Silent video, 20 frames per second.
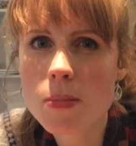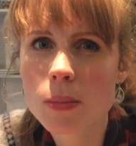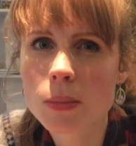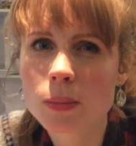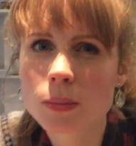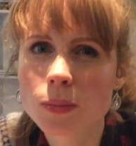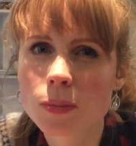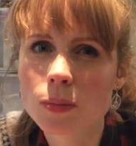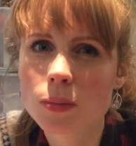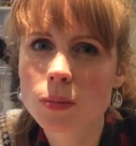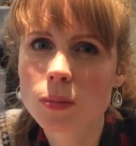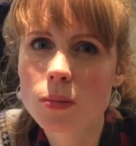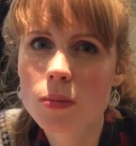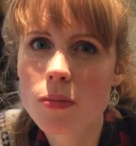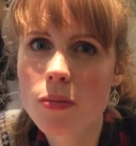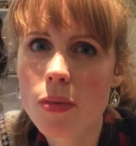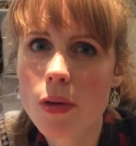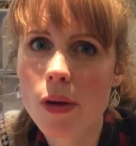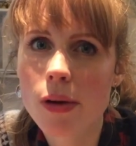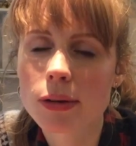
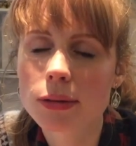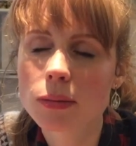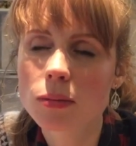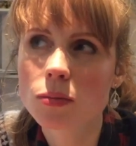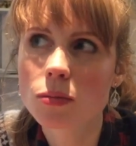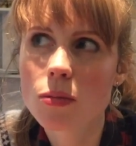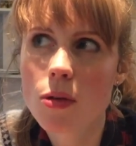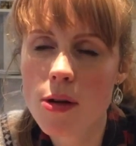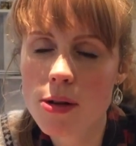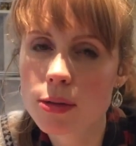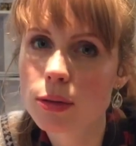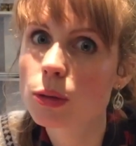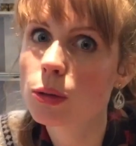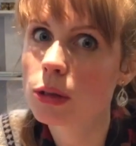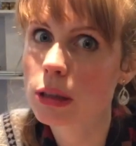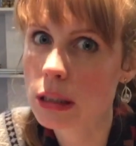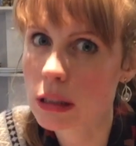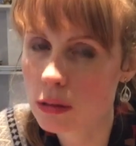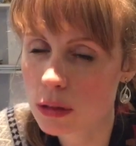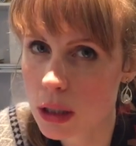Mmm. It's
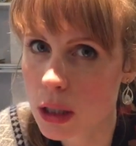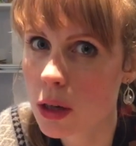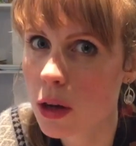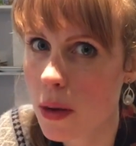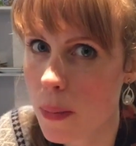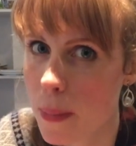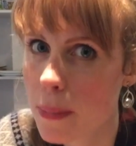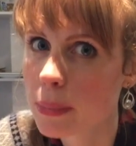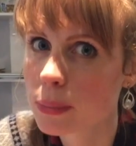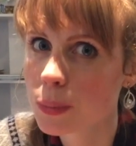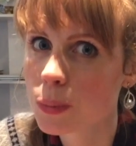really, really good.